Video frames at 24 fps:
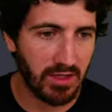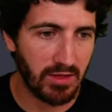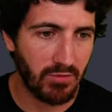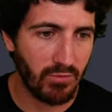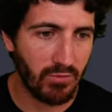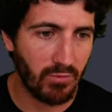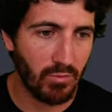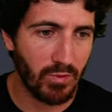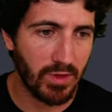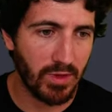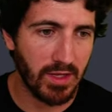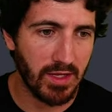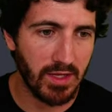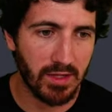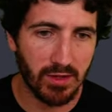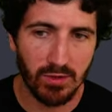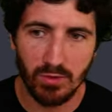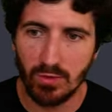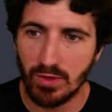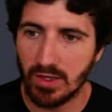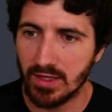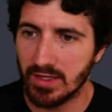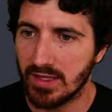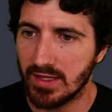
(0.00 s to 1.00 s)
If we
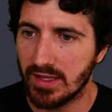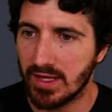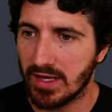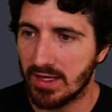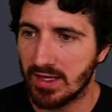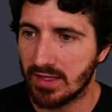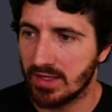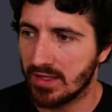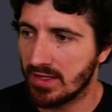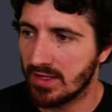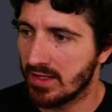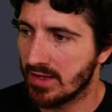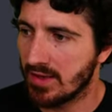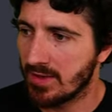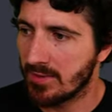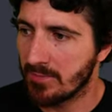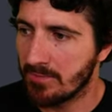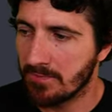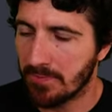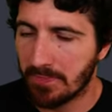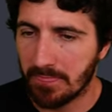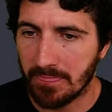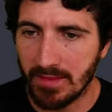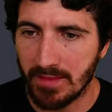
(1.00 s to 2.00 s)
look at that,
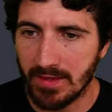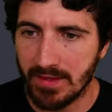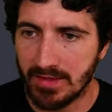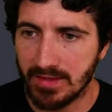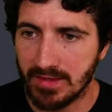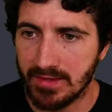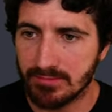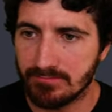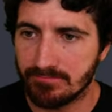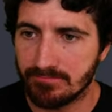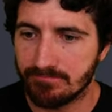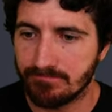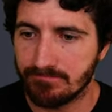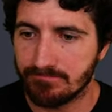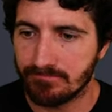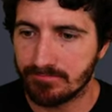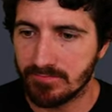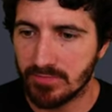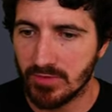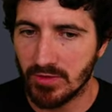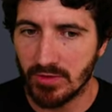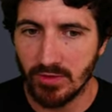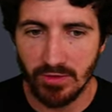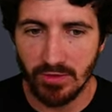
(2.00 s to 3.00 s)

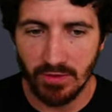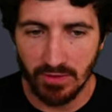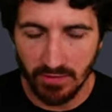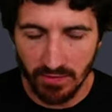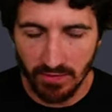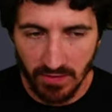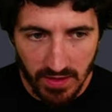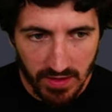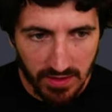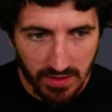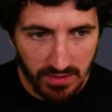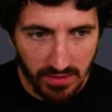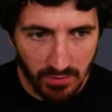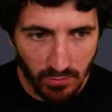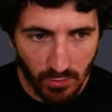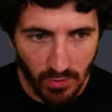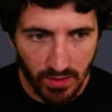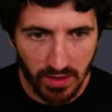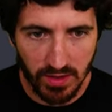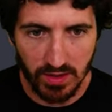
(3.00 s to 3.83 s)
the thing that we